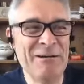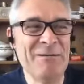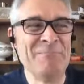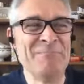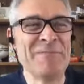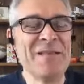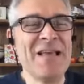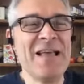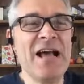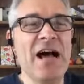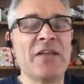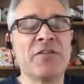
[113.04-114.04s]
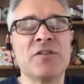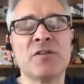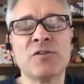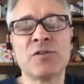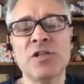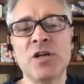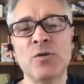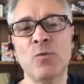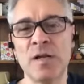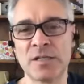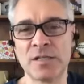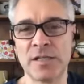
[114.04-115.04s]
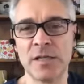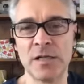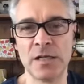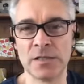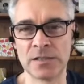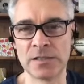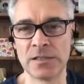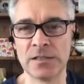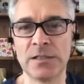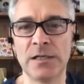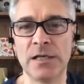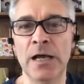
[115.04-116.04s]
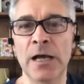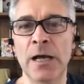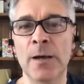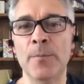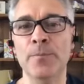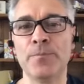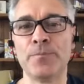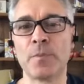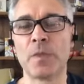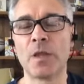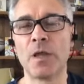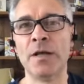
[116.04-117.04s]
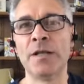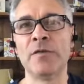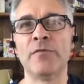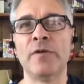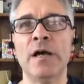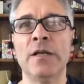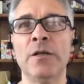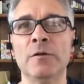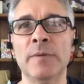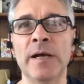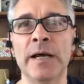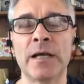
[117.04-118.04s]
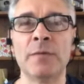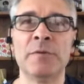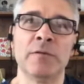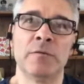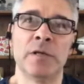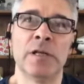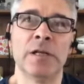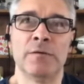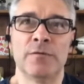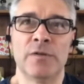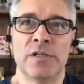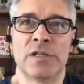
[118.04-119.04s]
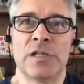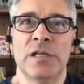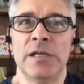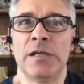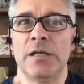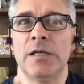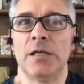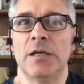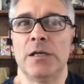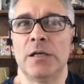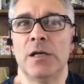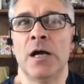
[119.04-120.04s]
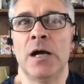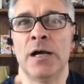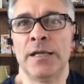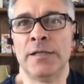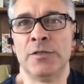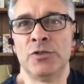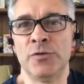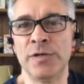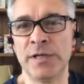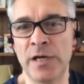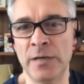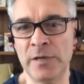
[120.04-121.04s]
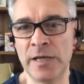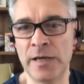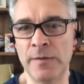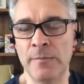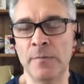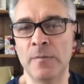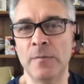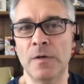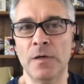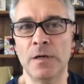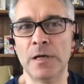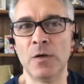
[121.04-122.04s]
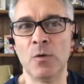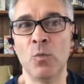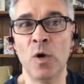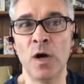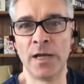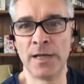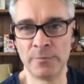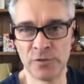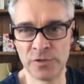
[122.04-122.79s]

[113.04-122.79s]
um, there's no one single answer um, and if i look back i mean firstly i joined ibm while i was at